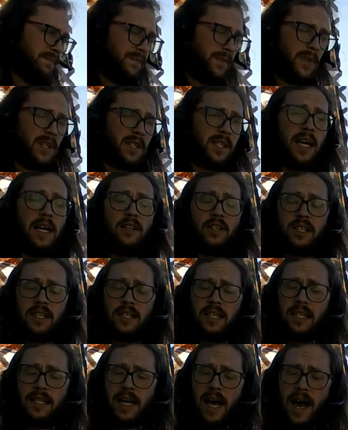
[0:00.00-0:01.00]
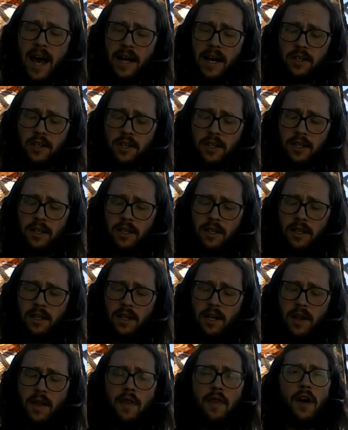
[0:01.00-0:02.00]
The sage is detached,
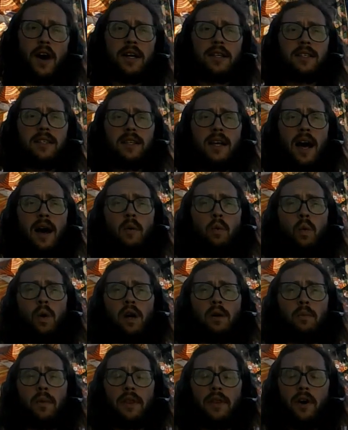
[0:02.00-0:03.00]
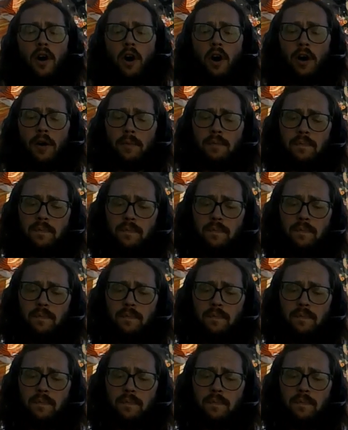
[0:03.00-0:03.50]
thus at one with all.